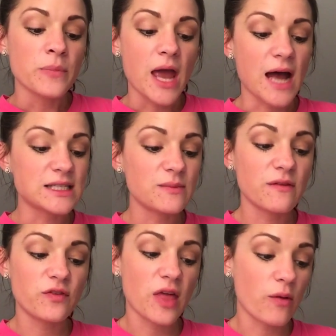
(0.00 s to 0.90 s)
Ask them
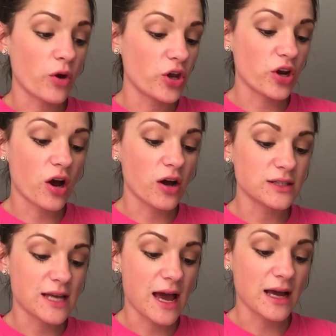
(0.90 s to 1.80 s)
if they want you to
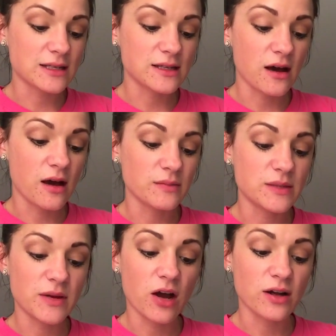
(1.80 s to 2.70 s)

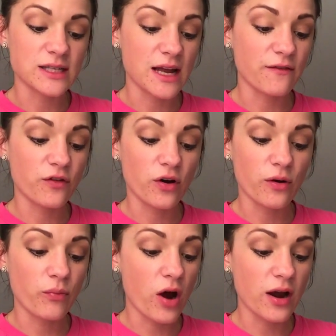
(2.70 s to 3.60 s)
be contacted
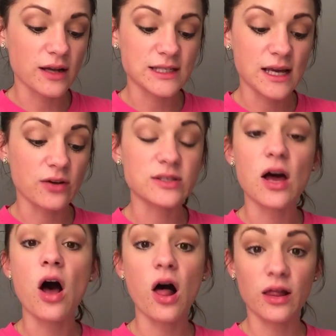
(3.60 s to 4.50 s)
for product sales,
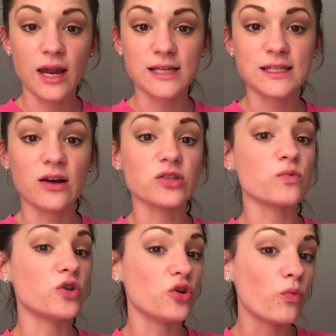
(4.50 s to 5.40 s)
holiday sales,
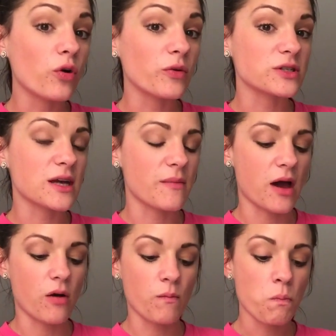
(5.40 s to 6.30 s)
when new warmers come
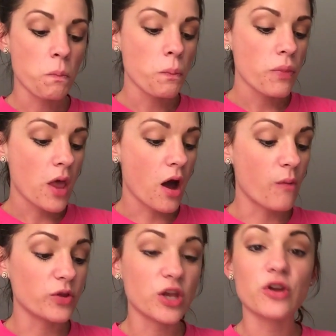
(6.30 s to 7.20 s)
out,
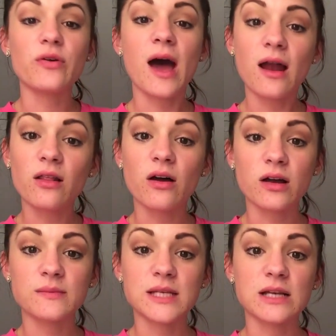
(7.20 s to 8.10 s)
when the new catalog
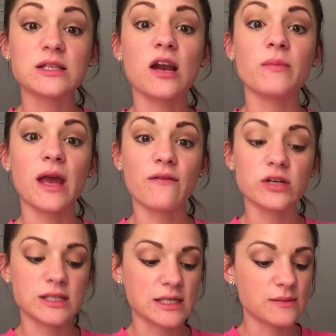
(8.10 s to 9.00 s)
comes out. So that'll be every
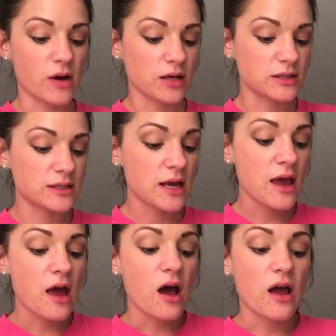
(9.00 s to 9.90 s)
6 months.
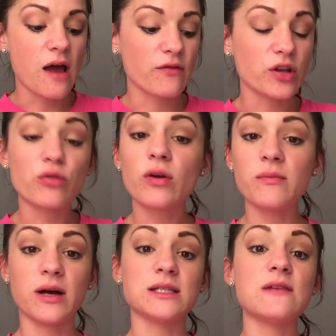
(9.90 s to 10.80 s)
Every 3
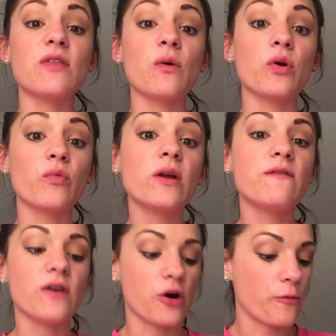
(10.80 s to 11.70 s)
months if they want to
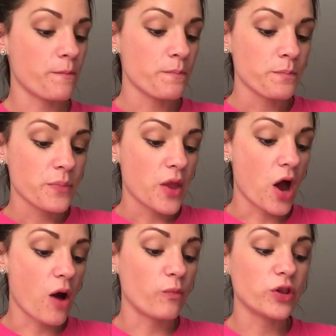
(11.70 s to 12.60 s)
refill,
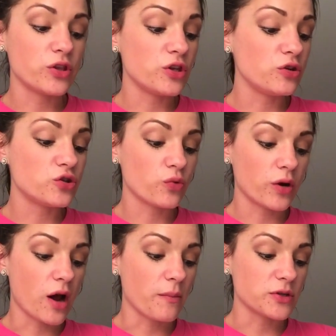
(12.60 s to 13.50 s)
when new
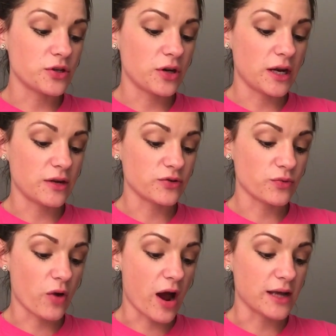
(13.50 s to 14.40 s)
join opportunities
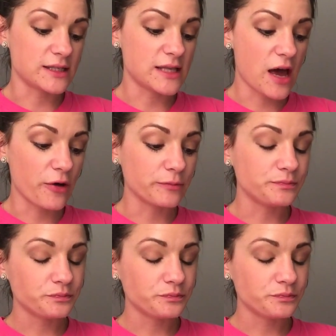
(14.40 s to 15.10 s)
arise. So